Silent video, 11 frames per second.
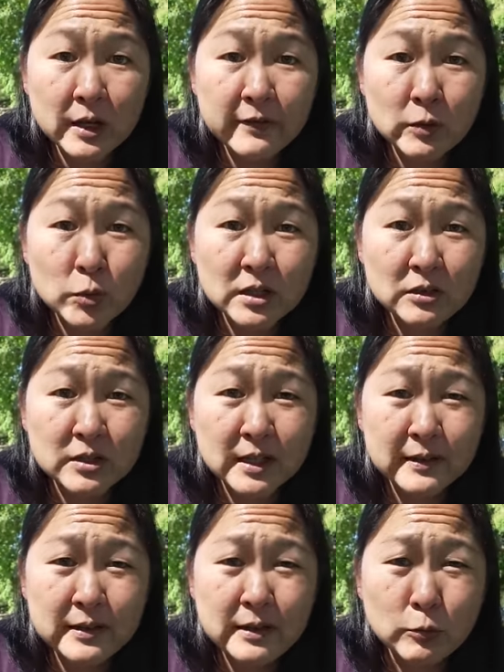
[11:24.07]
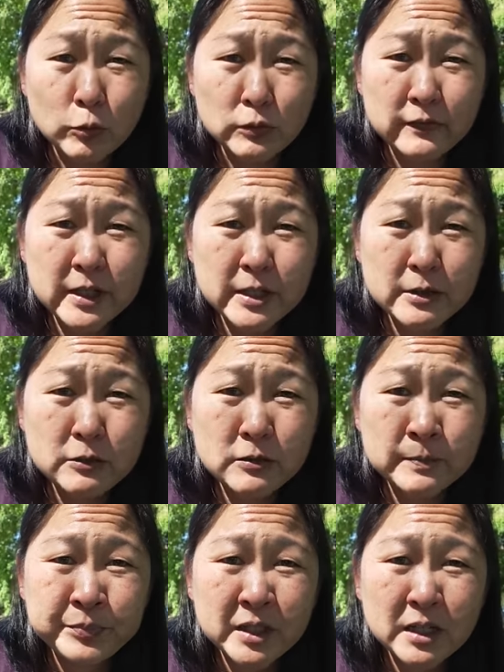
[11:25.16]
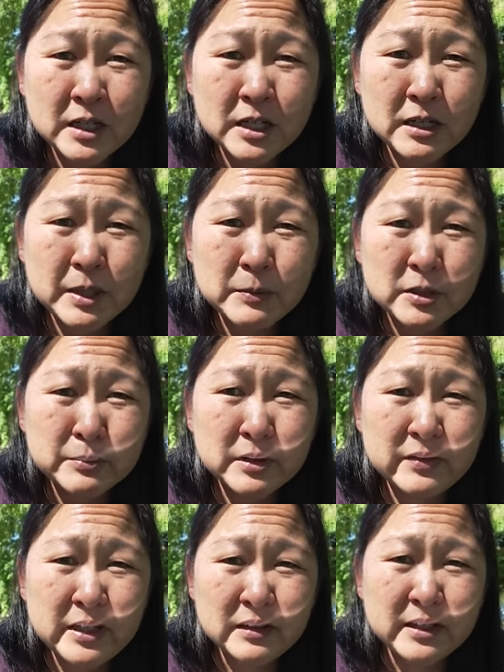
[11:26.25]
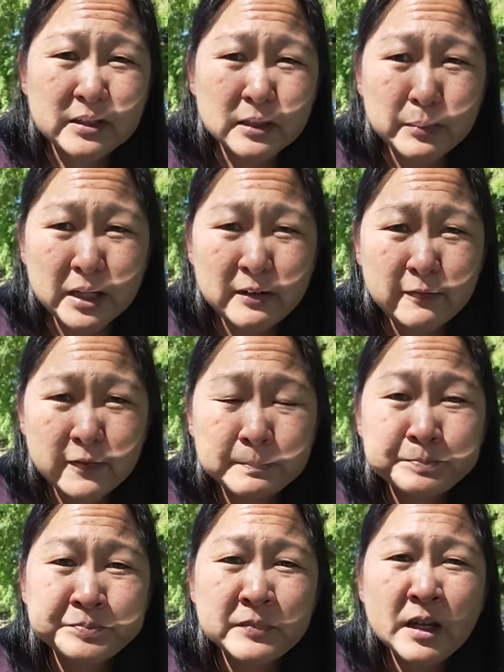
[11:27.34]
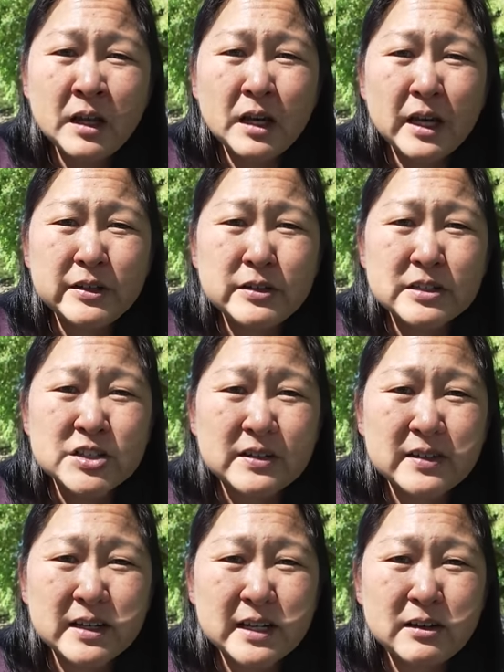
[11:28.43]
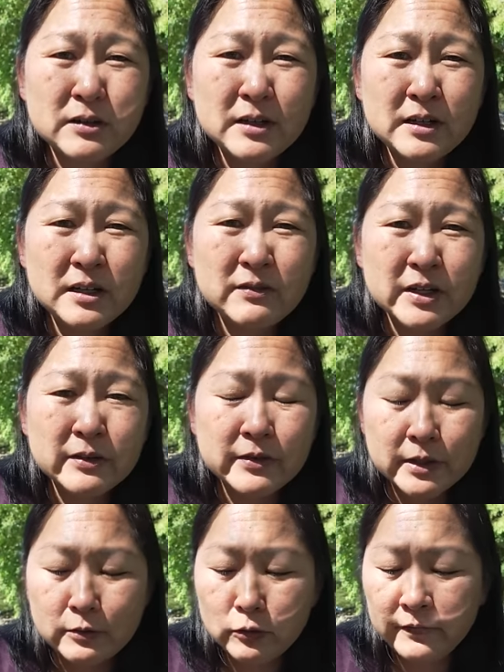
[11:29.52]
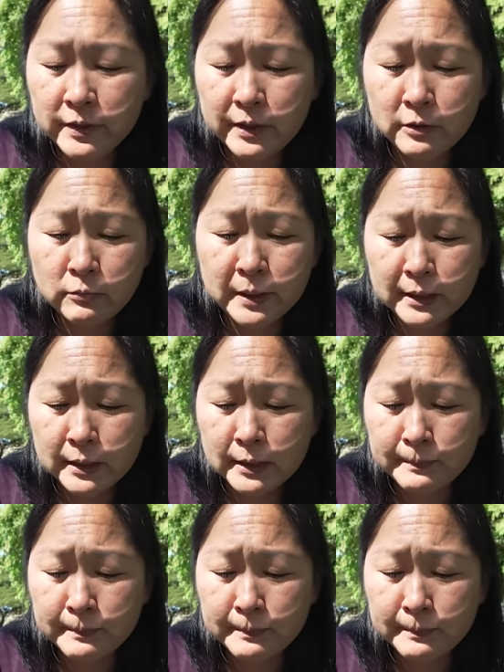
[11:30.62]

If you want to look at the old video, I'm going to put the link above, and you can check that out. Very, very old video, but